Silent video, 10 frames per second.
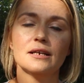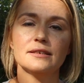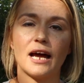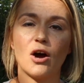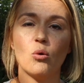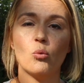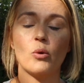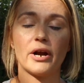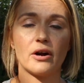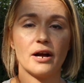Now,
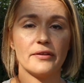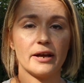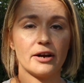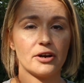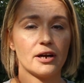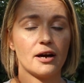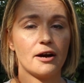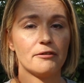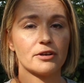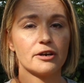where the area
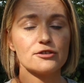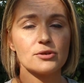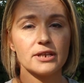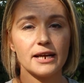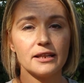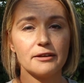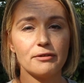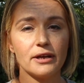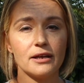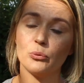of the country that I live
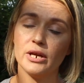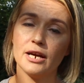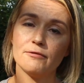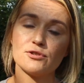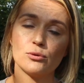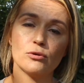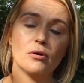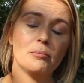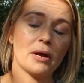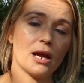in, we have
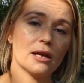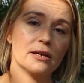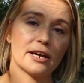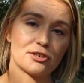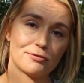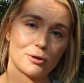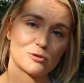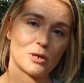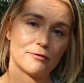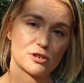two main nectar
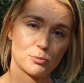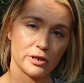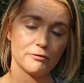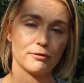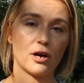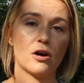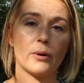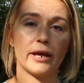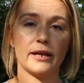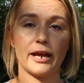flows. We have a spring flow
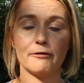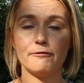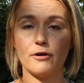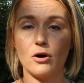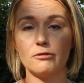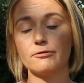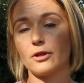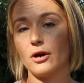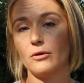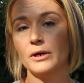and a fall
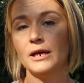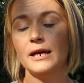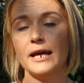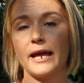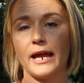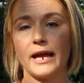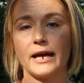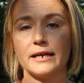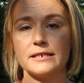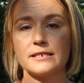flow.
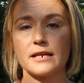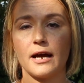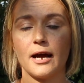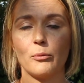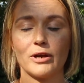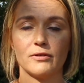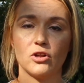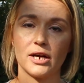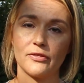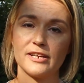And we have a
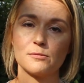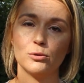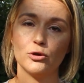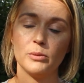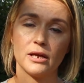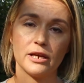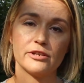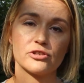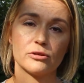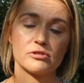lot of things blooming
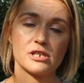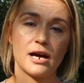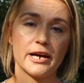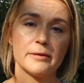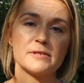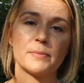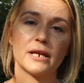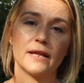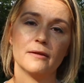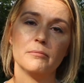each of those times, but
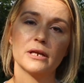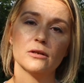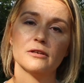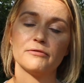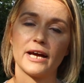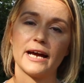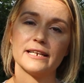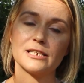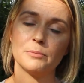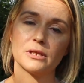in the middle of
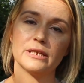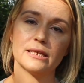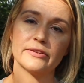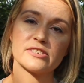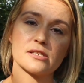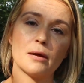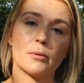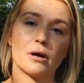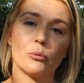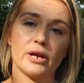that, typically in the
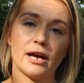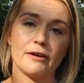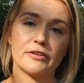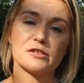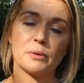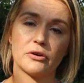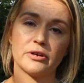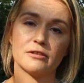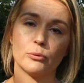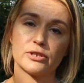summer, we have this
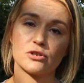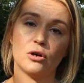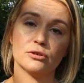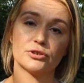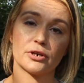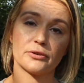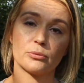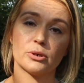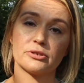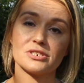period of what's called dearth,
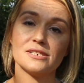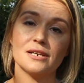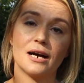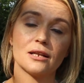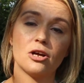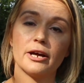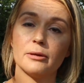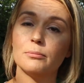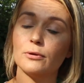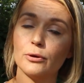where there's not a lot
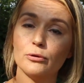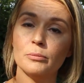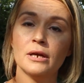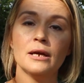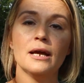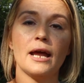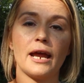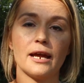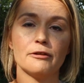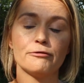in bloom
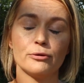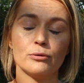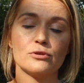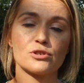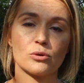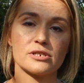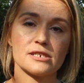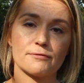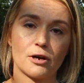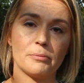and food
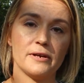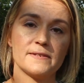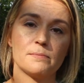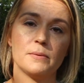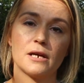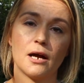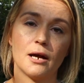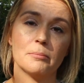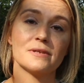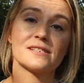sources for our bees
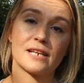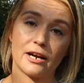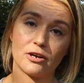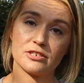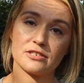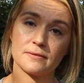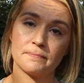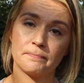become scarce.